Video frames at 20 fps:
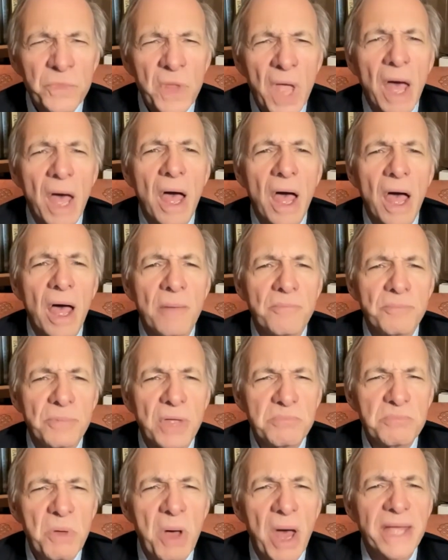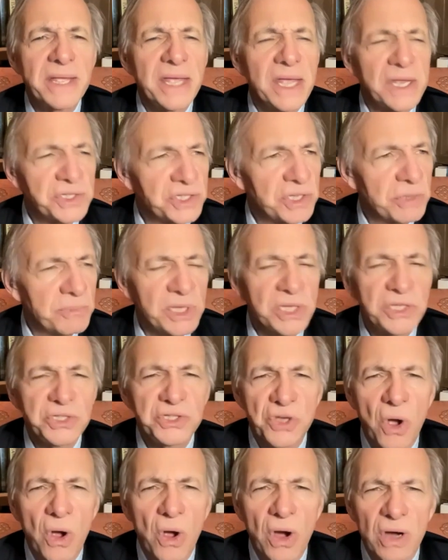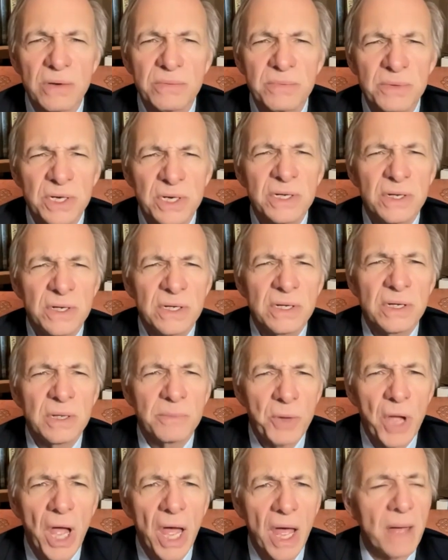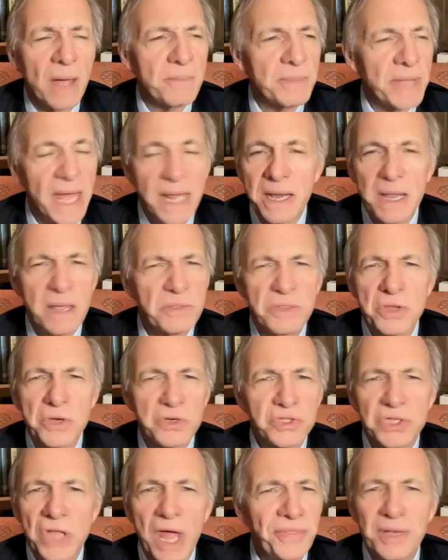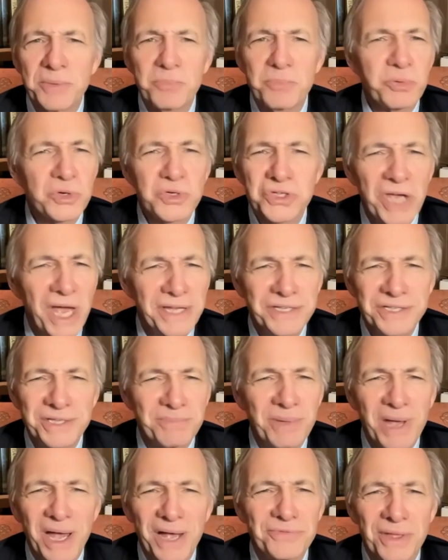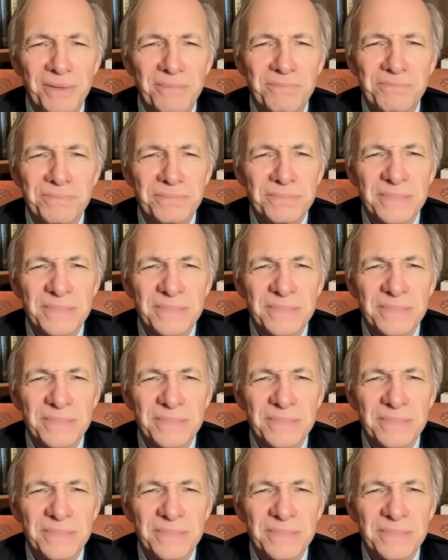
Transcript: My estimates are, and there's nothing precise about them.